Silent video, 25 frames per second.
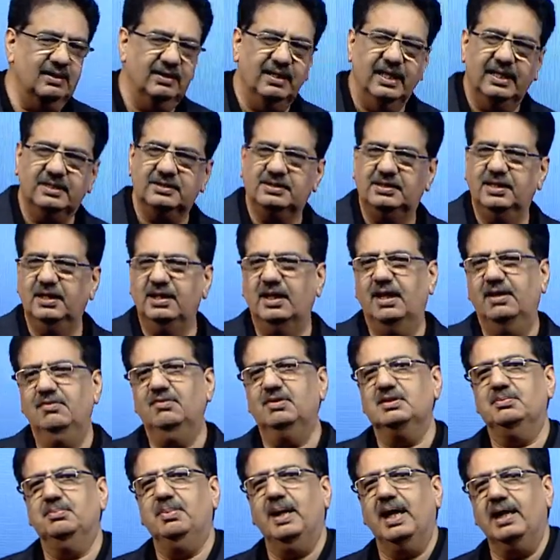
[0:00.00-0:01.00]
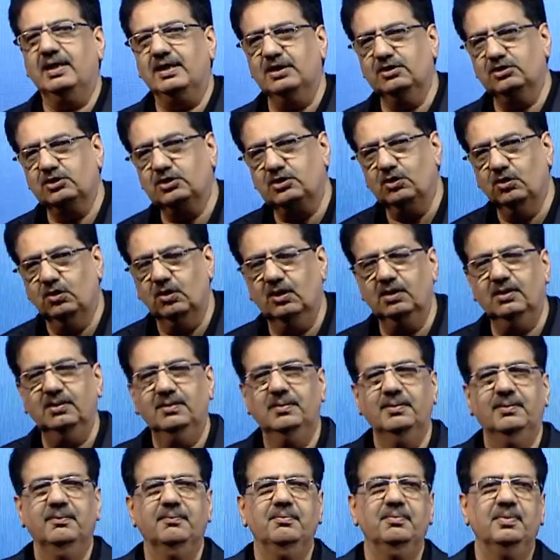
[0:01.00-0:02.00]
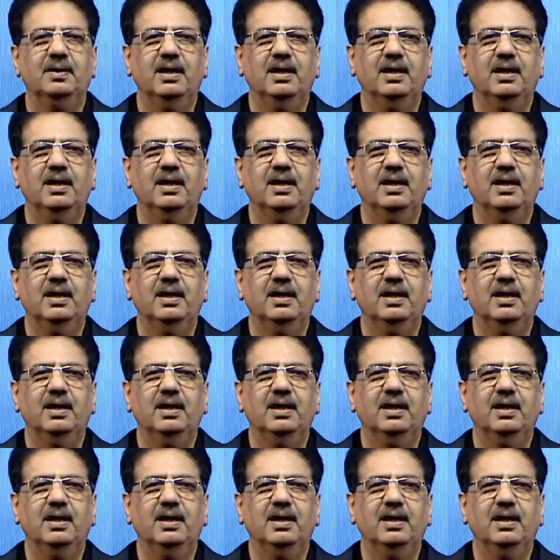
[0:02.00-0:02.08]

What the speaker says: Next day I was back in school,